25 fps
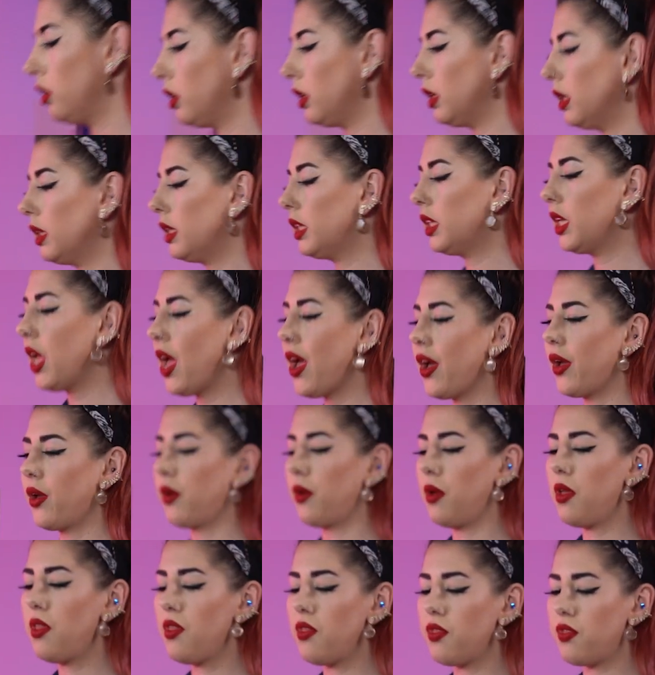
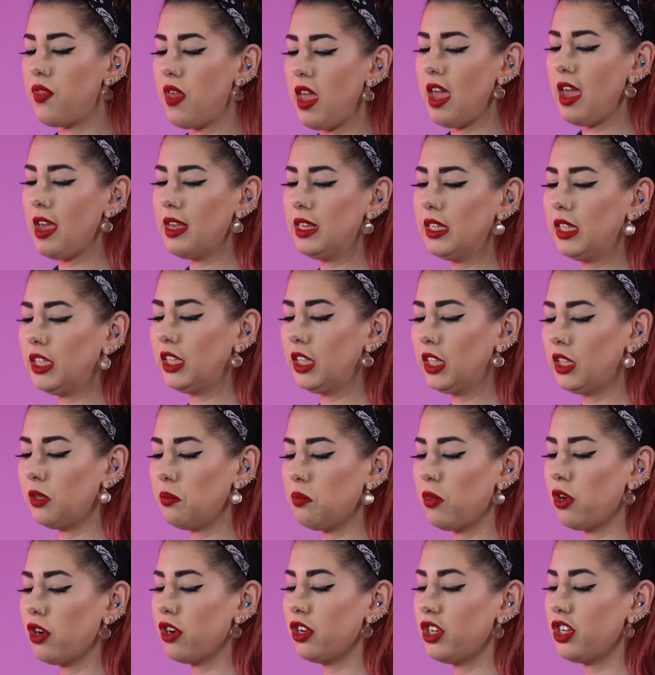So this
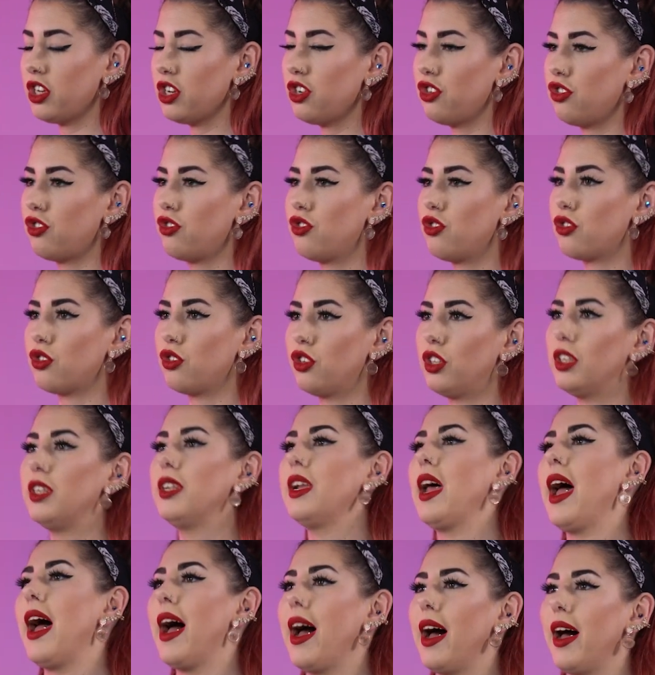monitor
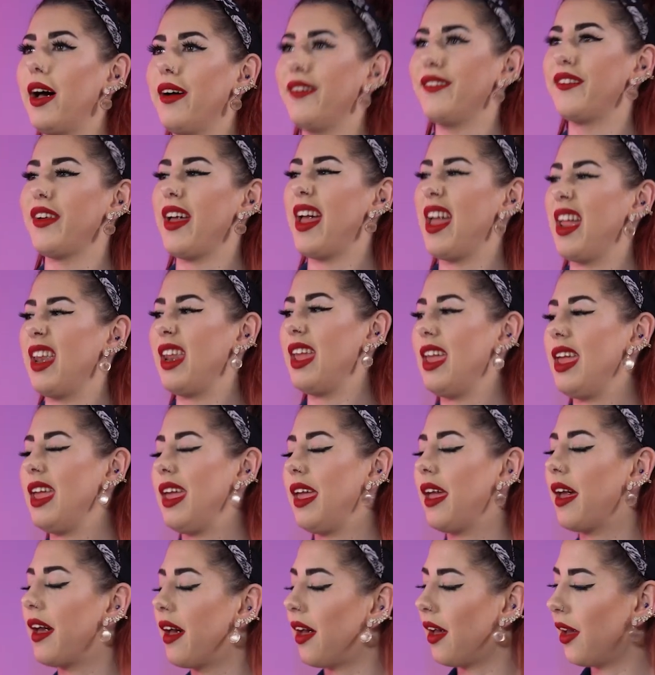doesn't have
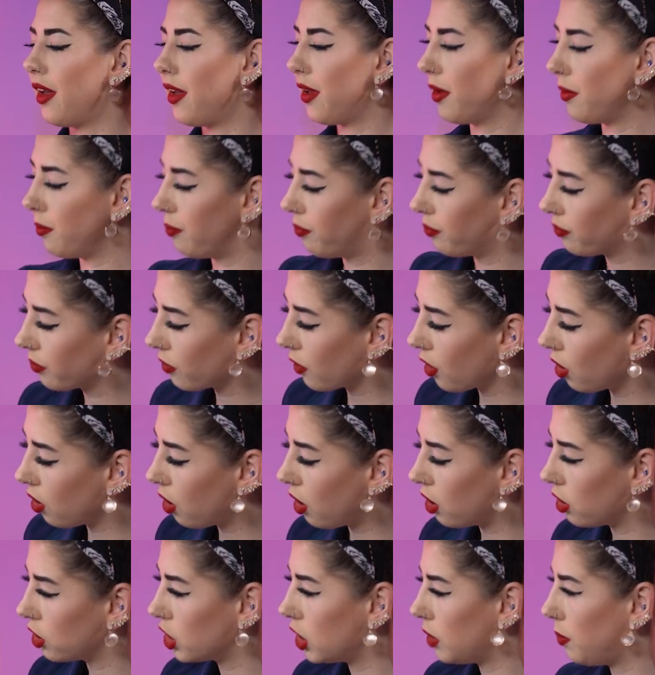any um,
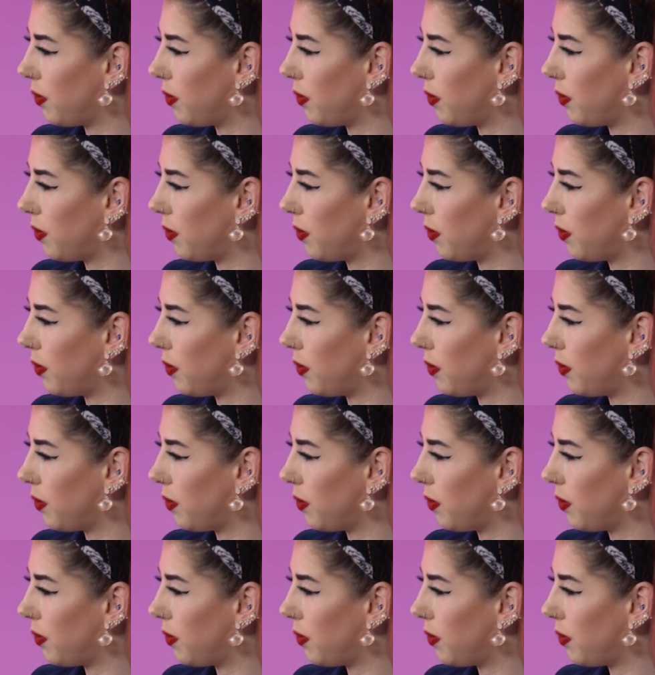R G